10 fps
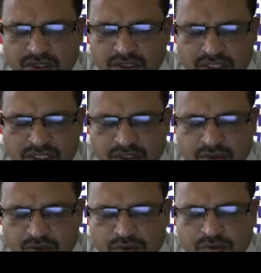gear
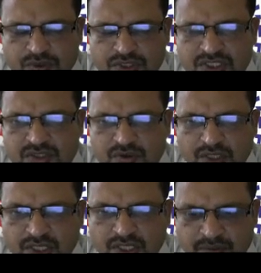tooth which is in
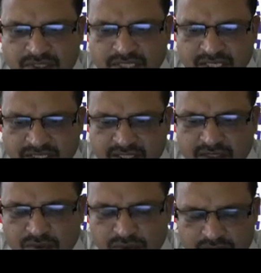contact with that gear
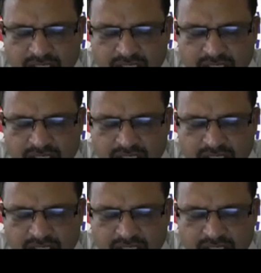tooth.